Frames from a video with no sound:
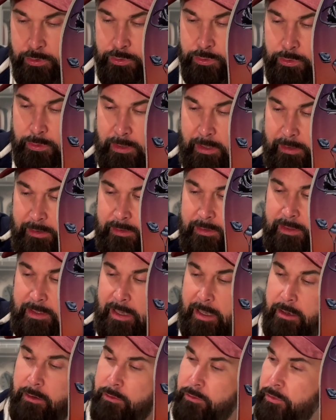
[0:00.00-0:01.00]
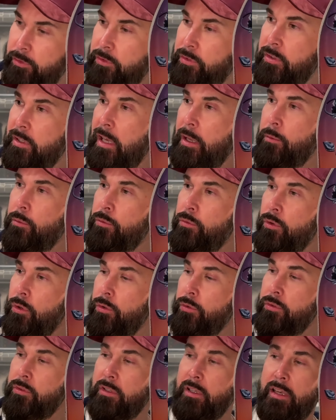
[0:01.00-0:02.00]
sure that's kind of same
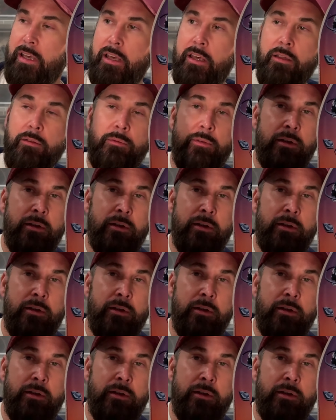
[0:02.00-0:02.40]
rose, yeah,